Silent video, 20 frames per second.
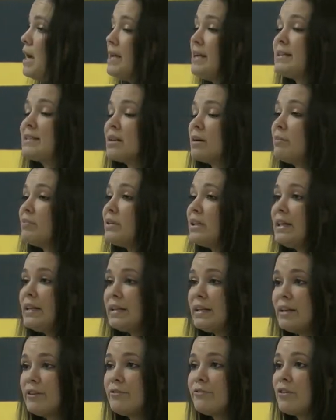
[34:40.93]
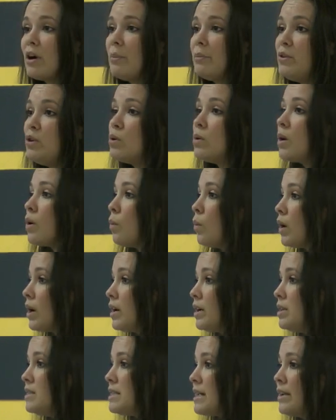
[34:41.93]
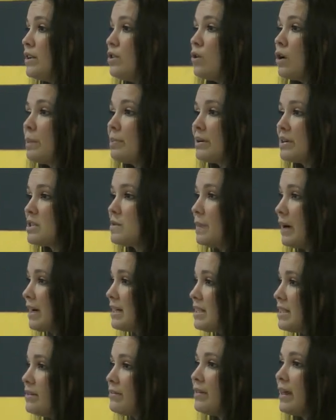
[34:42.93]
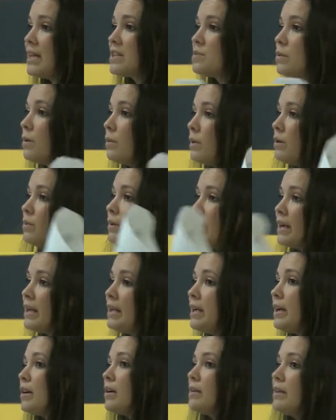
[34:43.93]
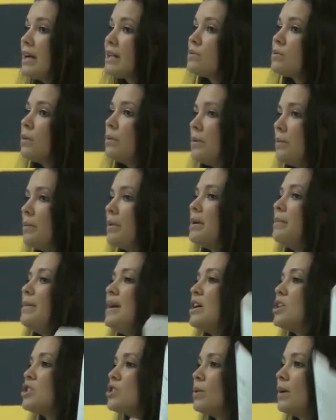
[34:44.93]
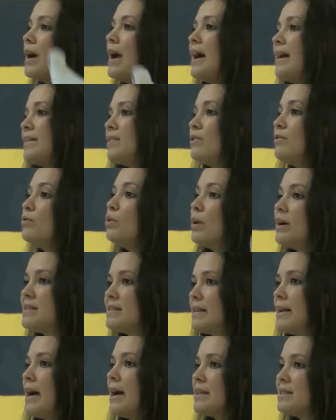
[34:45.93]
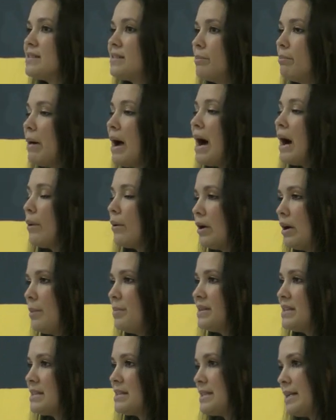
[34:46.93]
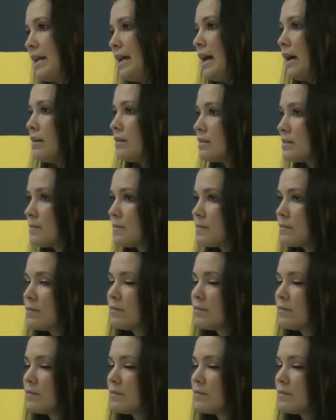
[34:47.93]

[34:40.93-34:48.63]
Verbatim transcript: It's completely from your words and your perspective. That's what we want to hear, and that's what we want to make sure has a voice and has some power up at the State House.